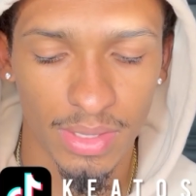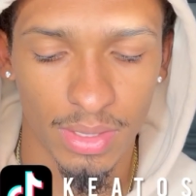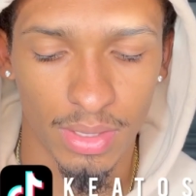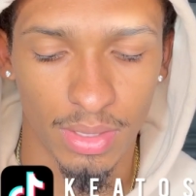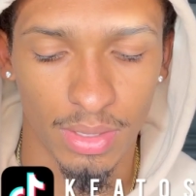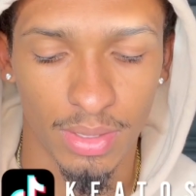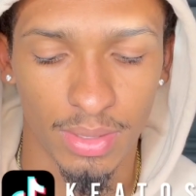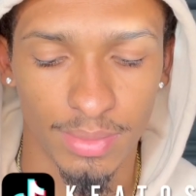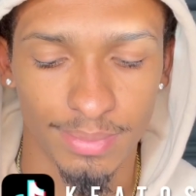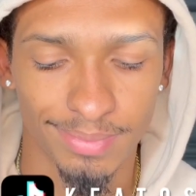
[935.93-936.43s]

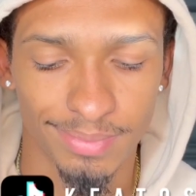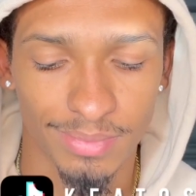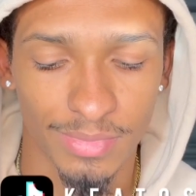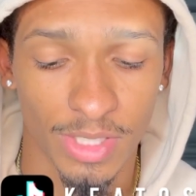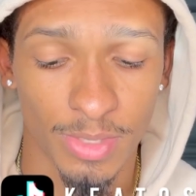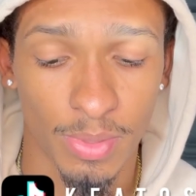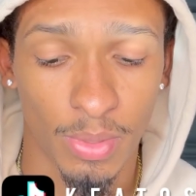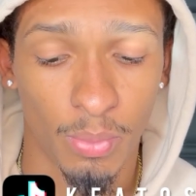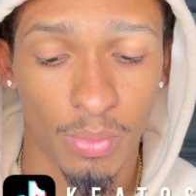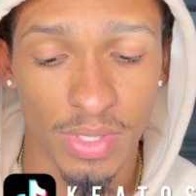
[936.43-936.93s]
I
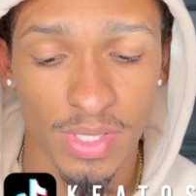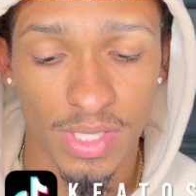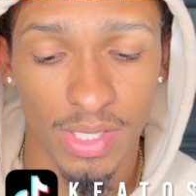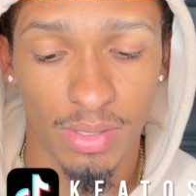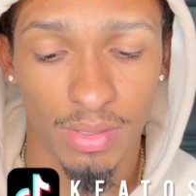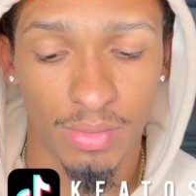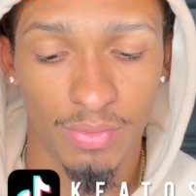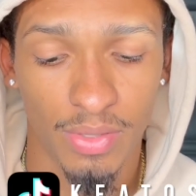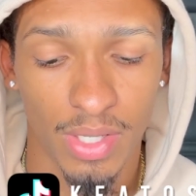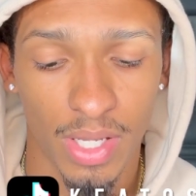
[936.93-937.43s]
spent
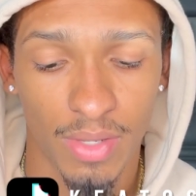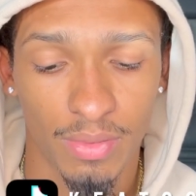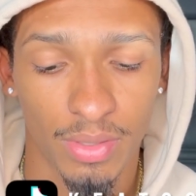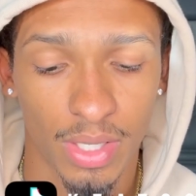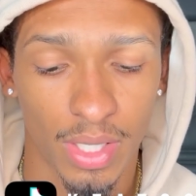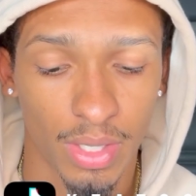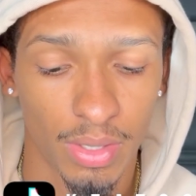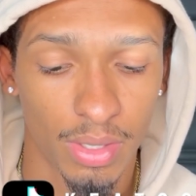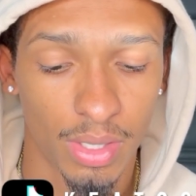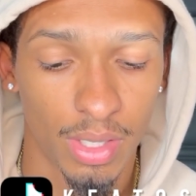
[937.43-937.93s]
$175 on
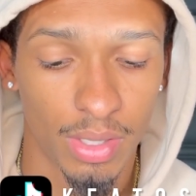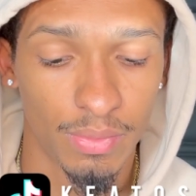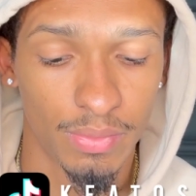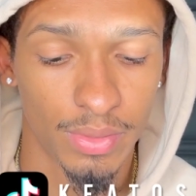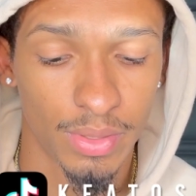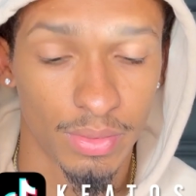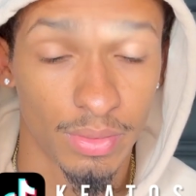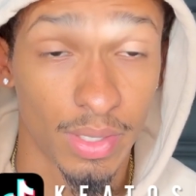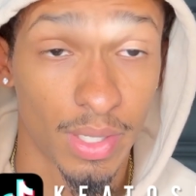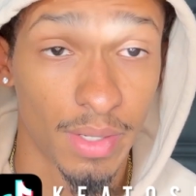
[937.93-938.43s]
the air
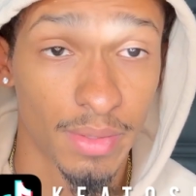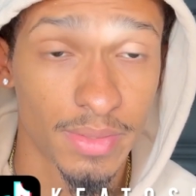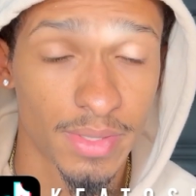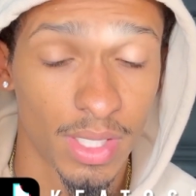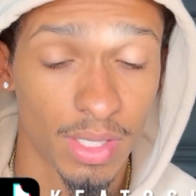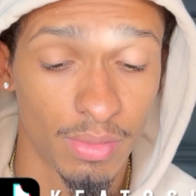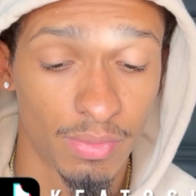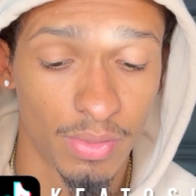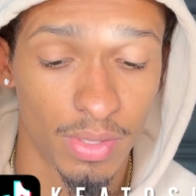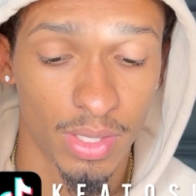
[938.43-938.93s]
governor and the air
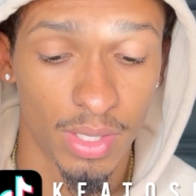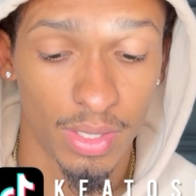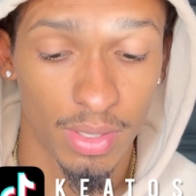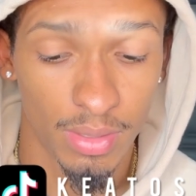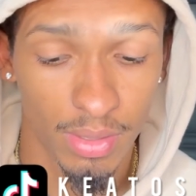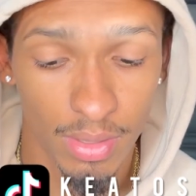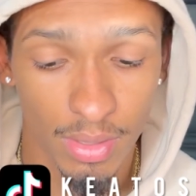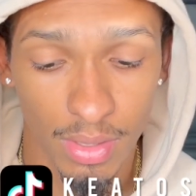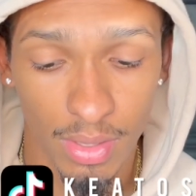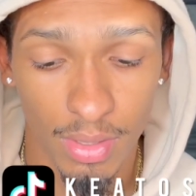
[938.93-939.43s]
tank fitting.